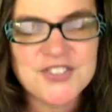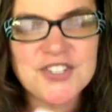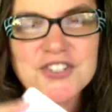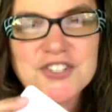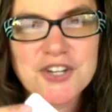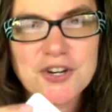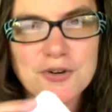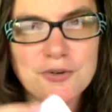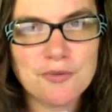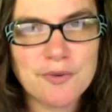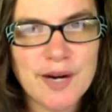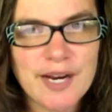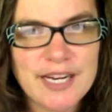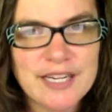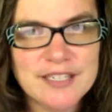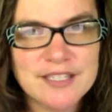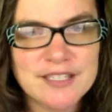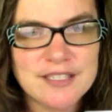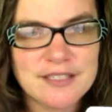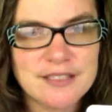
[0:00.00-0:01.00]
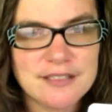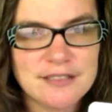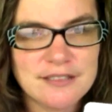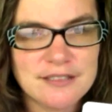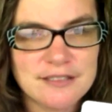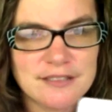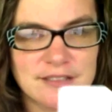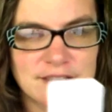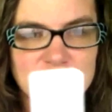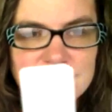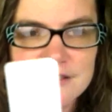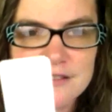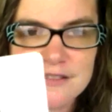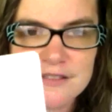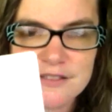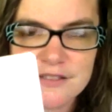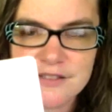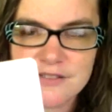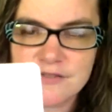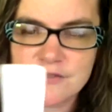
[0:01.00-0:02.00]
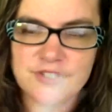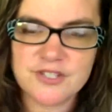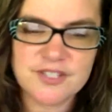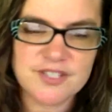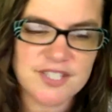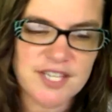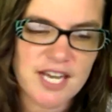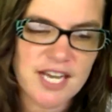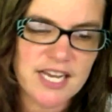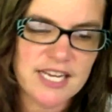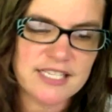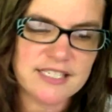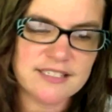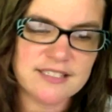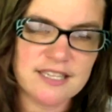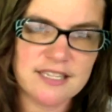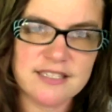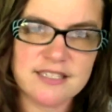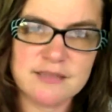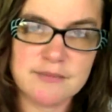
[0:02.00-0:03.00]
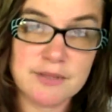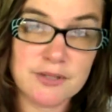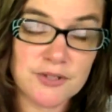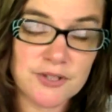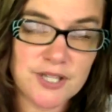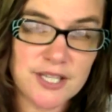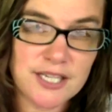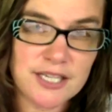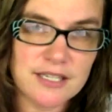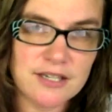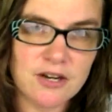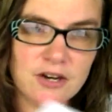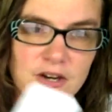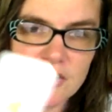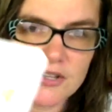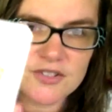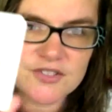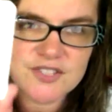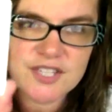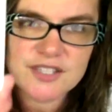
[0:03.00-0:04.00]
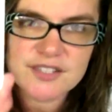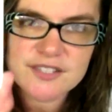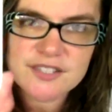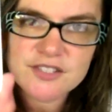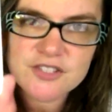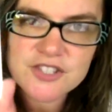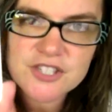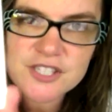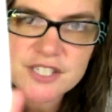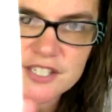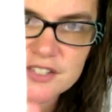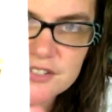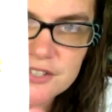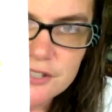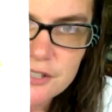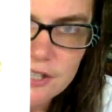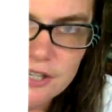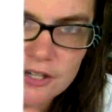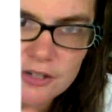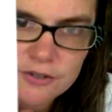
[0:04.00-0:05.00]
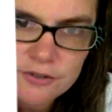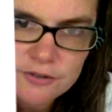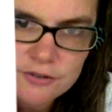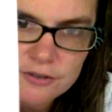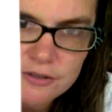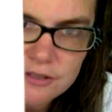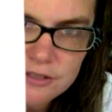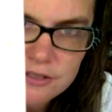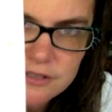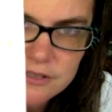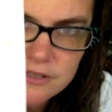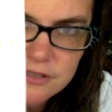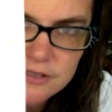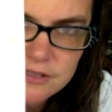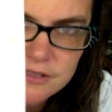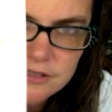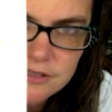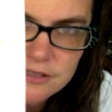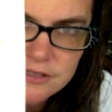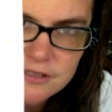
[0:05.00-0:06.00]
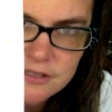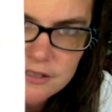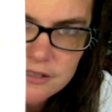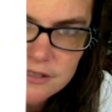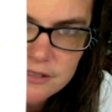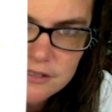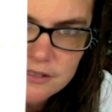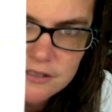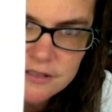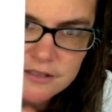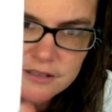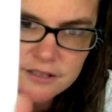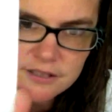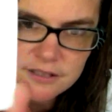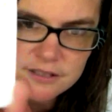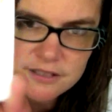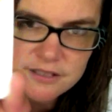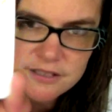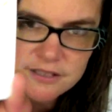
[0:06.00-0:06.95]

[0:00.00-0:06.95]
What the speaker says: a great design sensibility in all senses. She does her own little